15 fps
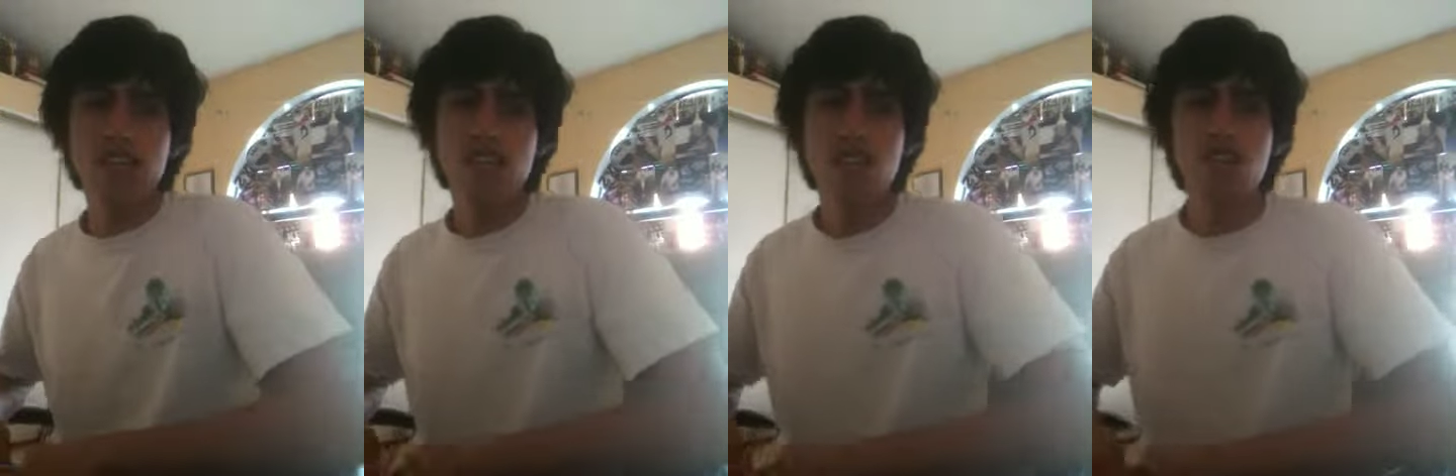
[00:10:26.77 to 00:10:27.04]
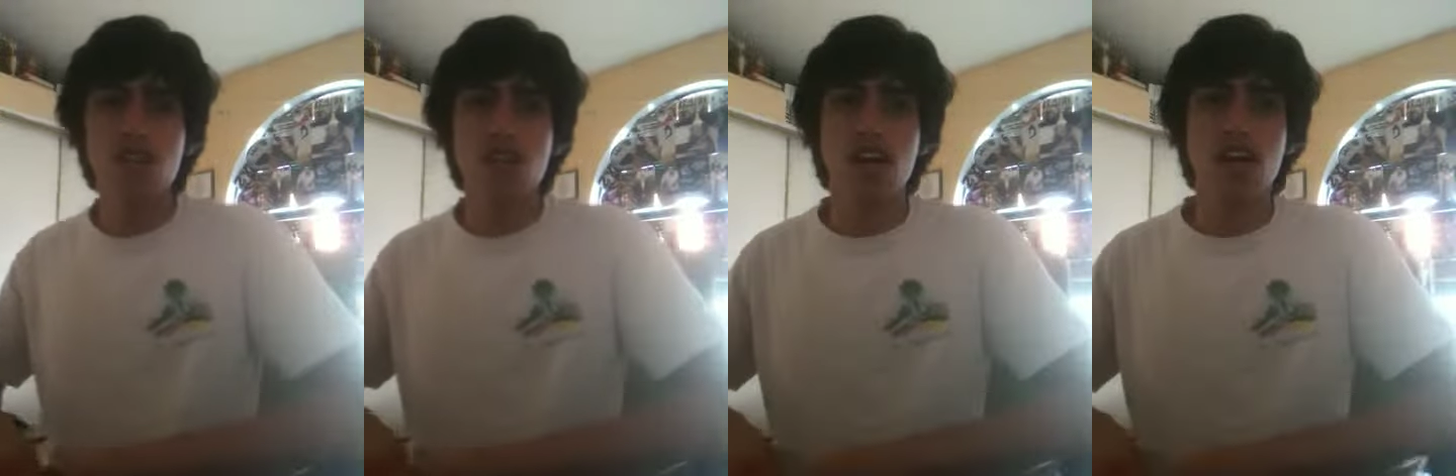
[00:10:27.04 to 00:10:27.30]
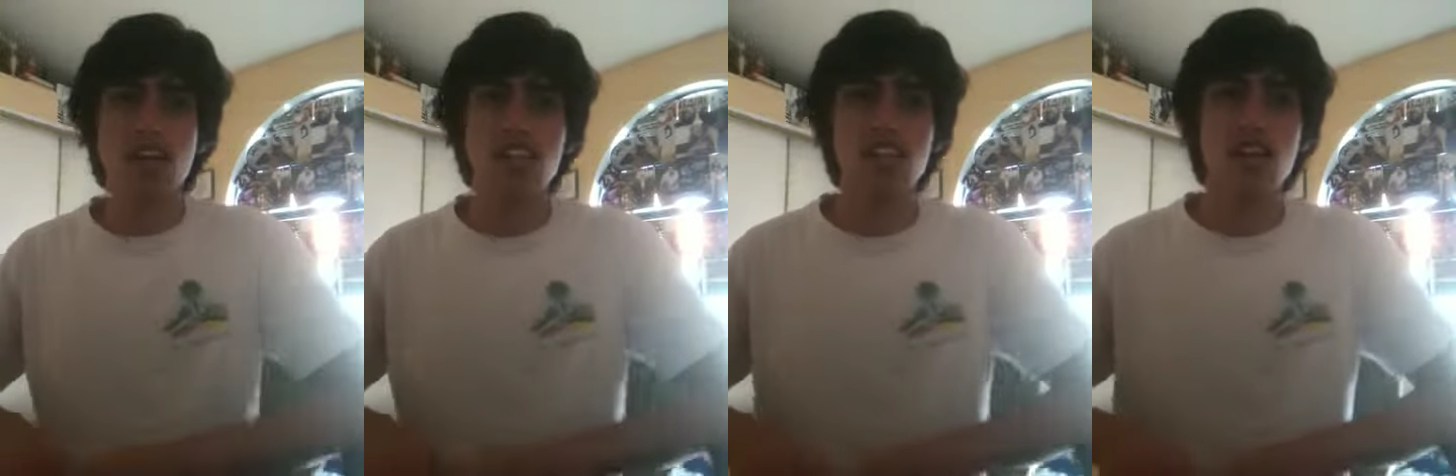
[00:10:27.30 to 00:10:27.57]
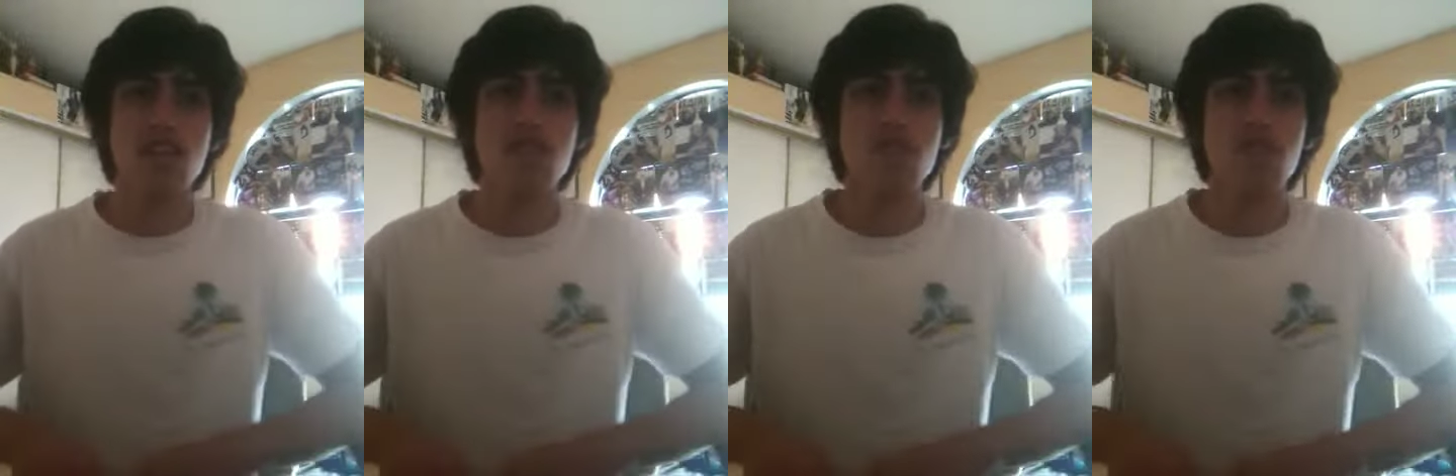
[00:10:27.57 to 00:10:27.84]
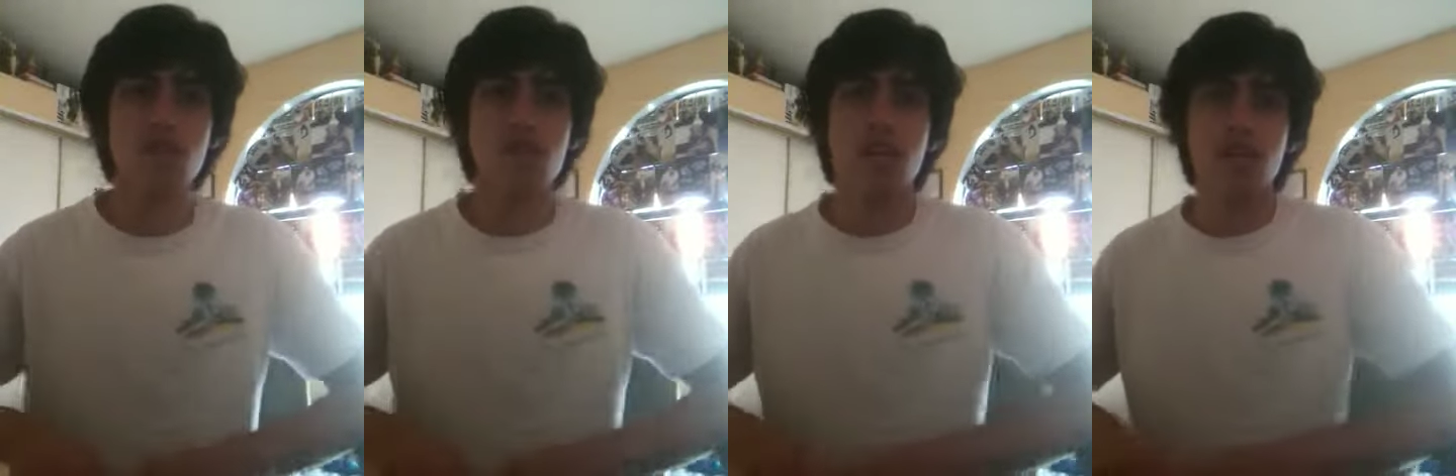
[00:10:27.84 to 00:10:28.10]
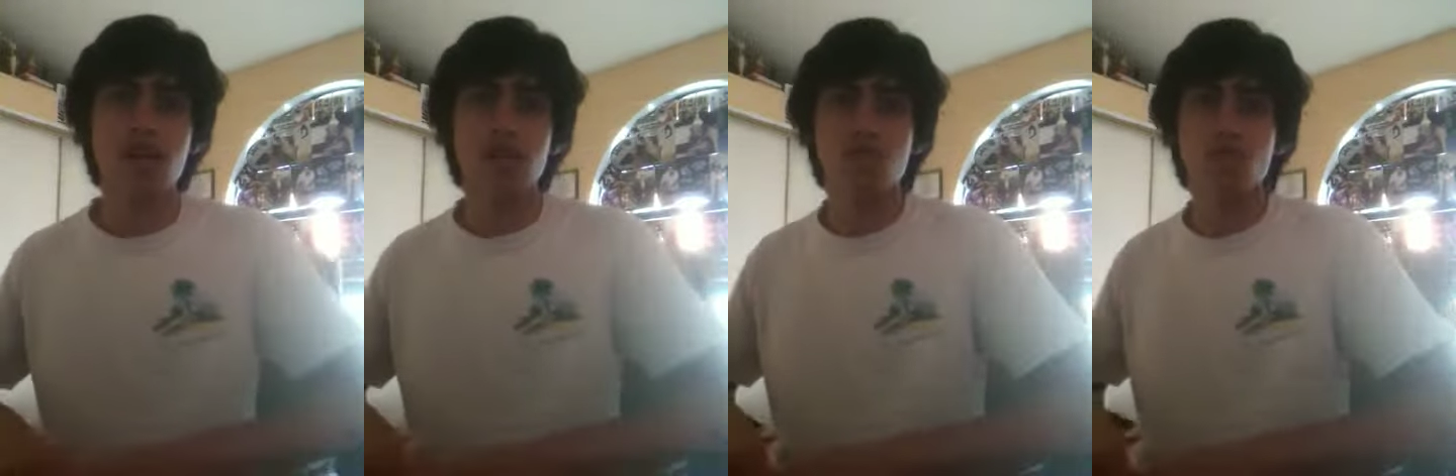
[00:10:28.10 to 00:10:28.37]
Central High sophomore
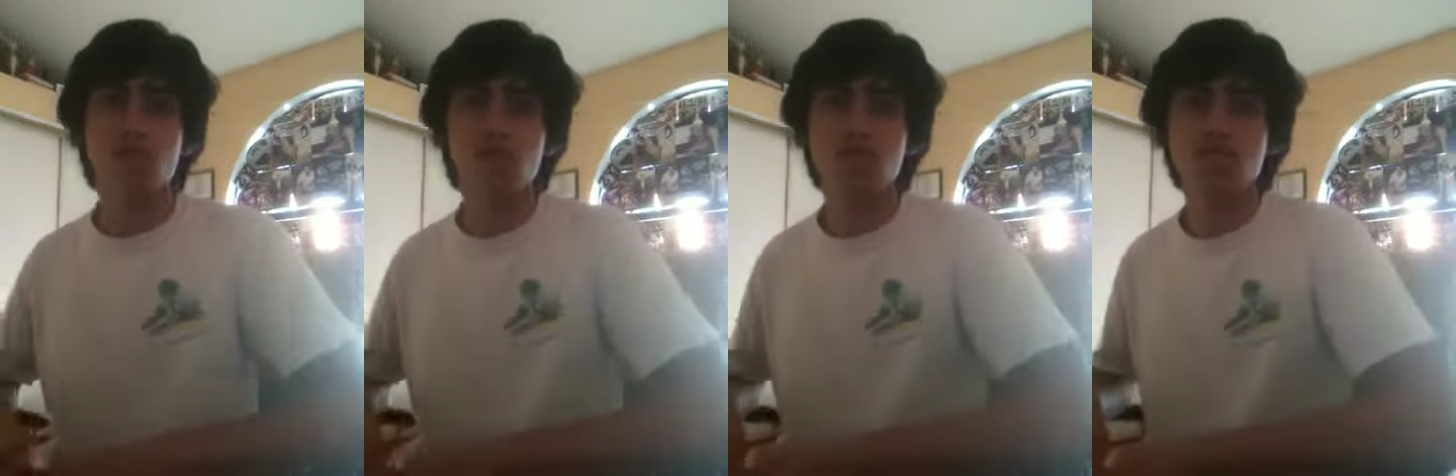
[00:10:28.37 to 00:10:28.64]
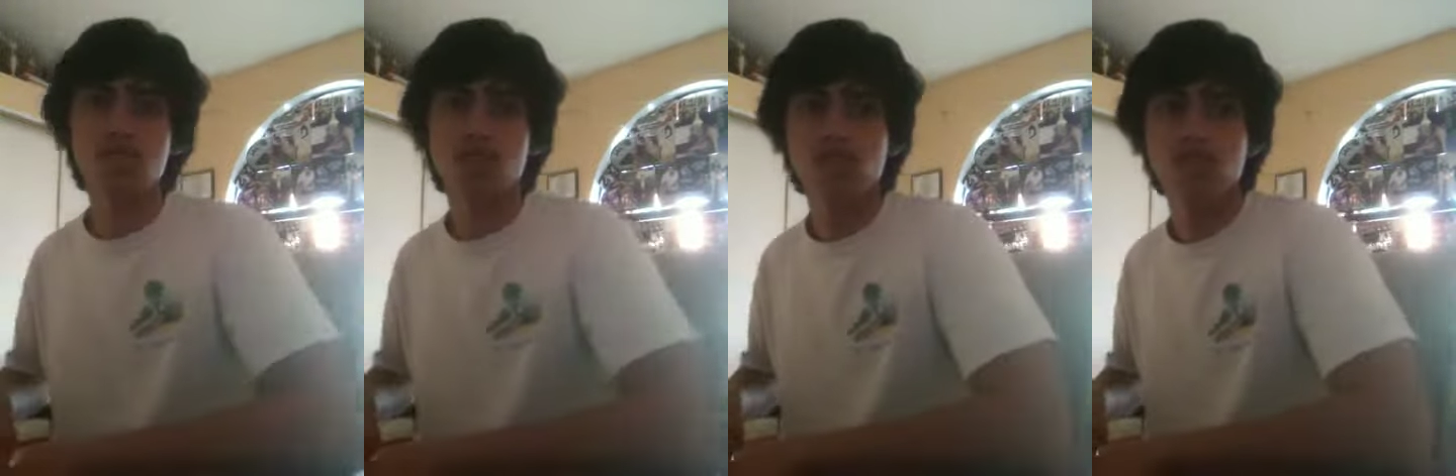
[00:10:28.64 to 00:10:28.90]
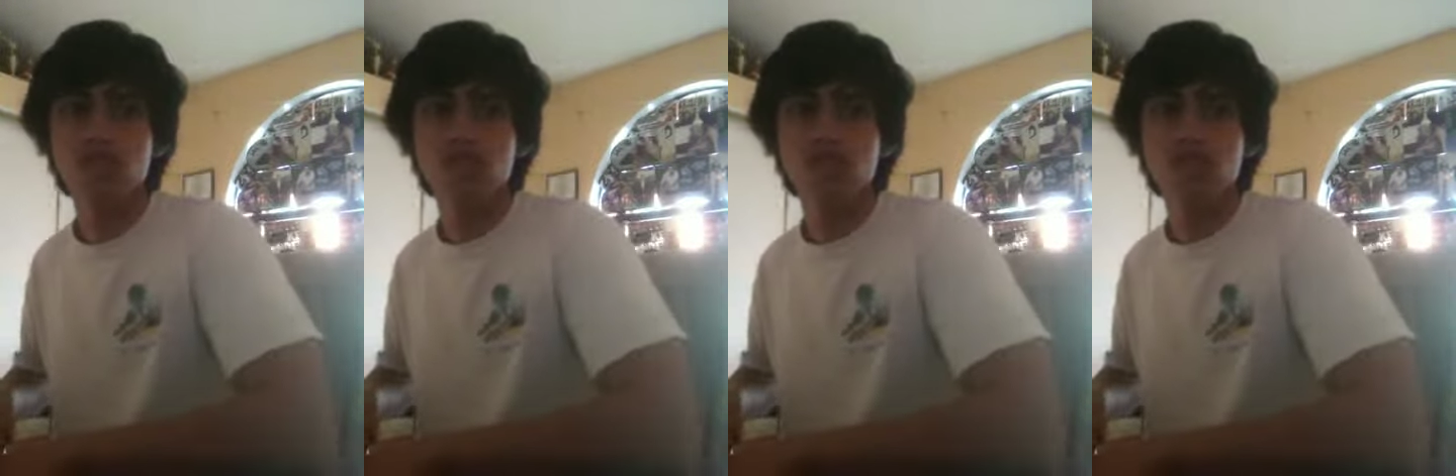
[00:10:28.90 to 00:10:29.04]
Karen Williams told